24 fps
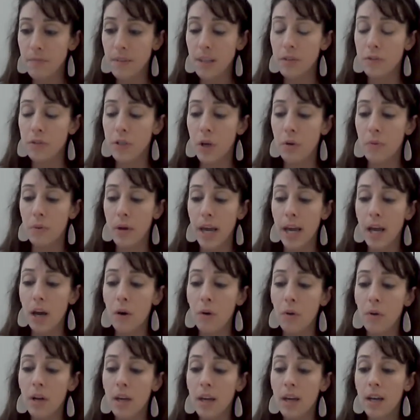So
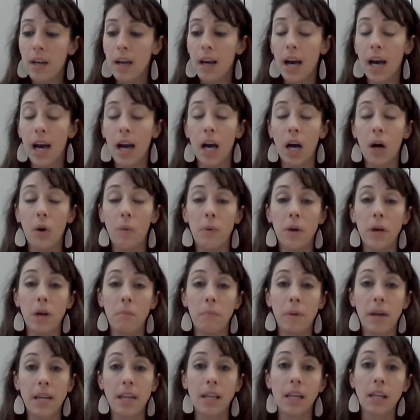now we are
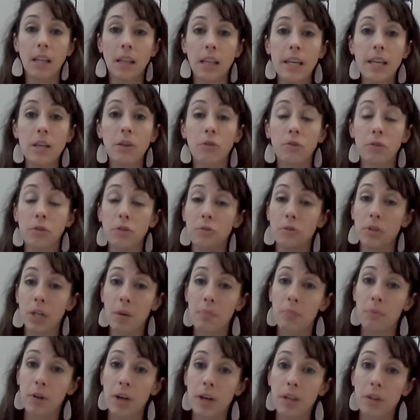making it legal to
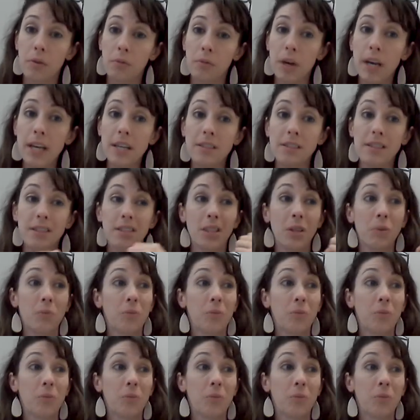separate the races,